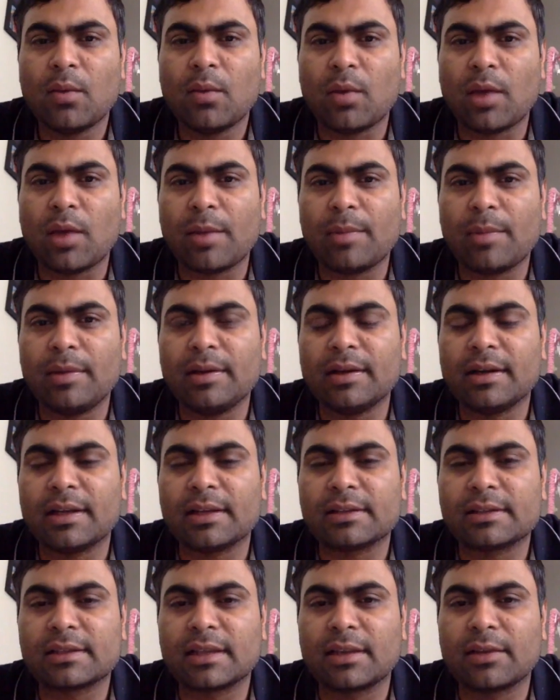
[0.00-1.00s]
why
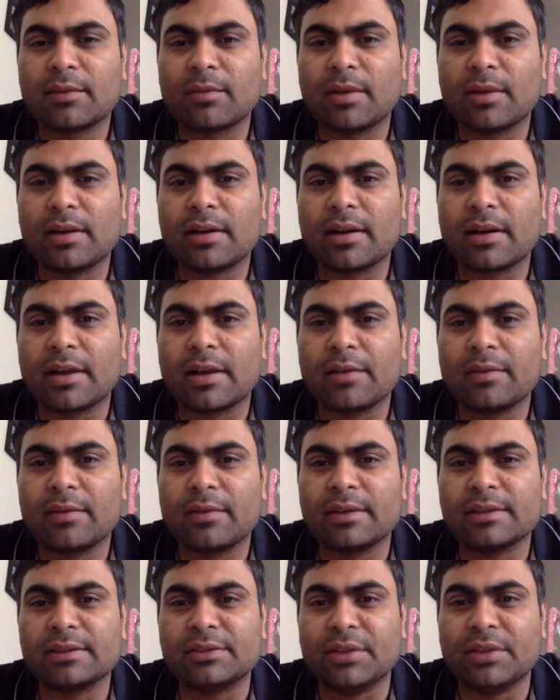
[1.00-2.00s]
multitasking while
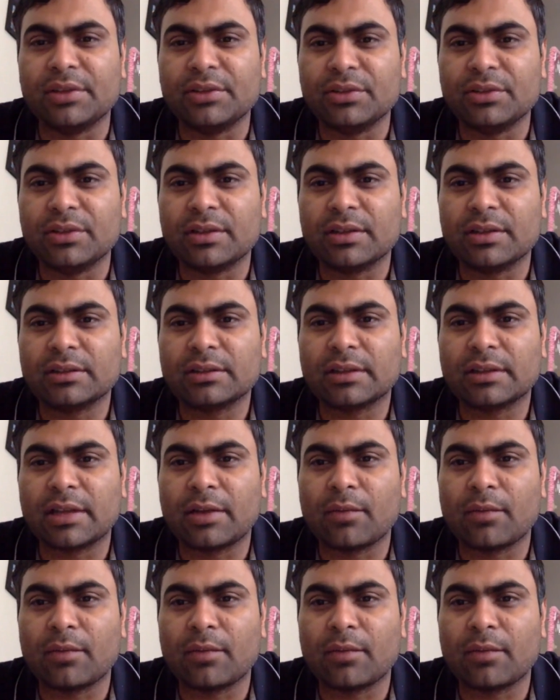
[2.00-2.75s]
driving is dangerous,